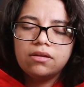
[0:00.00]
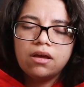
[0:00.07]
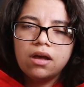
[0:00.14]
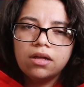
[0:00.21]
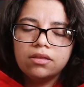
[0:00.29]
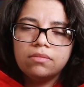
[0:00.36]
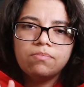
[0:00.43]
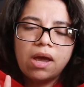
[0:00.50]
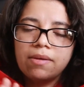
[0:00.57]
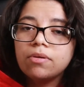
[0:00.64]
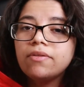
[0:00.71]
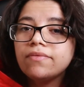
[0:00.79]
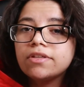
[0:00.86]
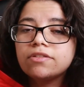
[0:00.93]
on my
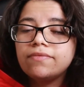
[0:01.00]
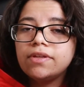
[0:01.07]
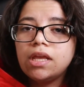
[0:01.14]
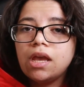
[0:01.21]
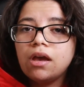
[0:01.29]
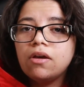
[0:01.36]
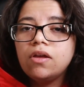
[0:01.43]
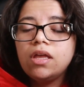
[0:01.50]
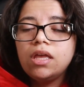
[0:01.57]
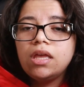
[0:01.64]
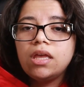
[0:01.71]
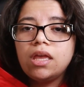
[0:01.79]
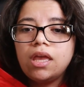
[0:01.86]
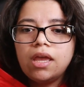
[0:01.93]
previous video,
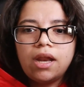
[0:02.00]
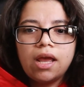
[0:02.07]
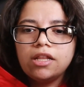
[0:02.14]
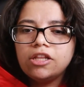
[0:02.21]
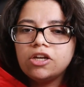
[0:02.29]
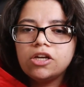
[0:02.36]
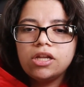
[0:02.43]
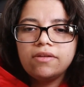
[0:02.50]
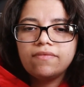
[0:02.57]
and I literally